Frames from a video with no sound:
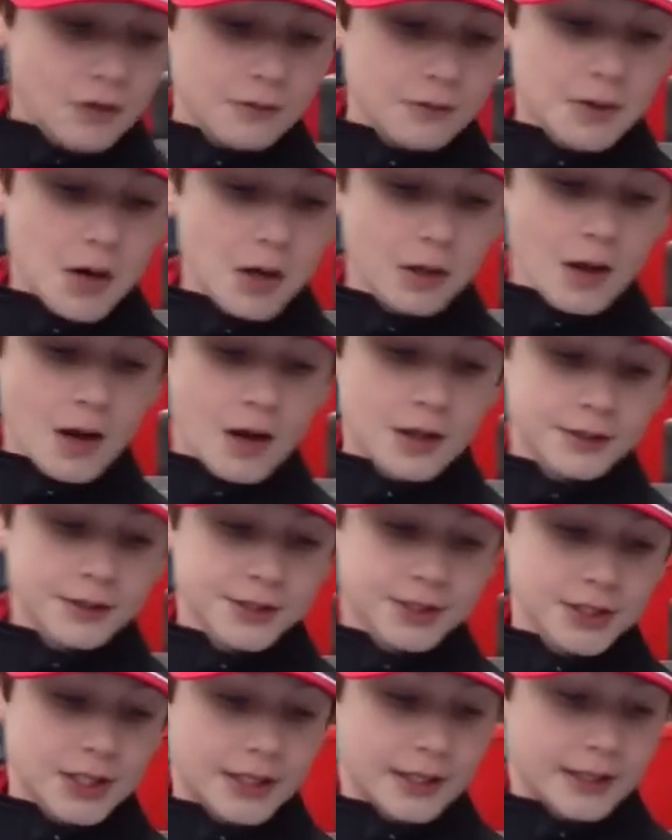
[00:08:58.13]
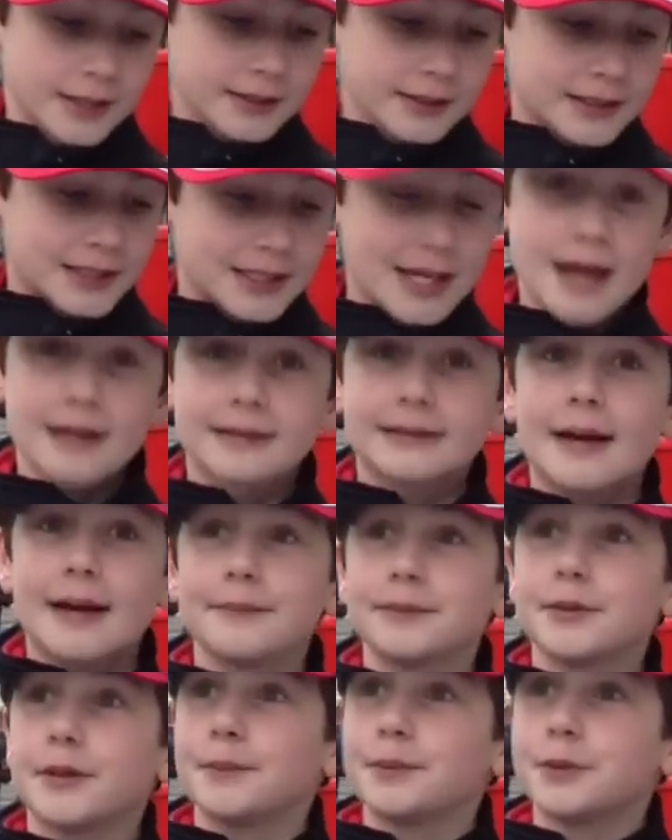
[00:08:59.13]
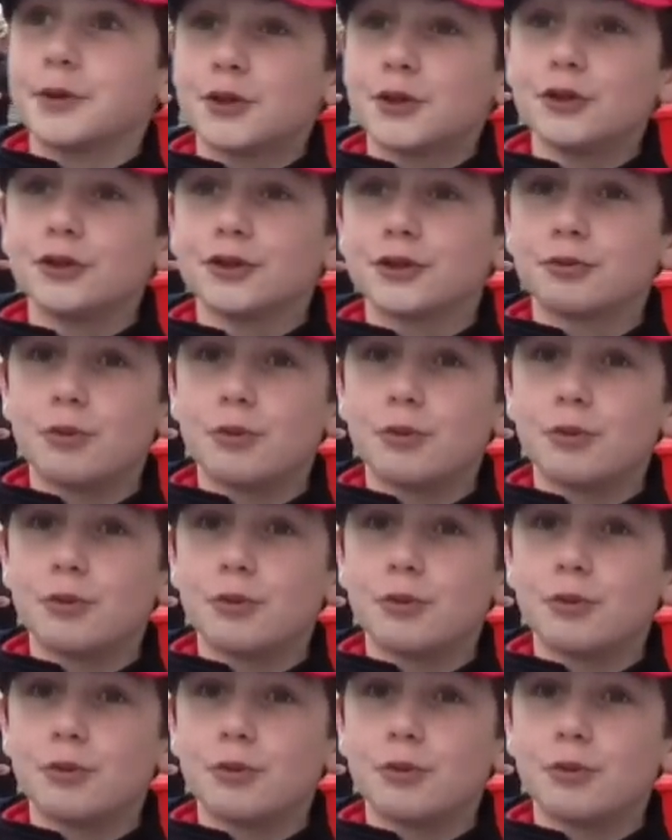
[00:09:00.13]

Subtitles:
Rob Collard kept up the good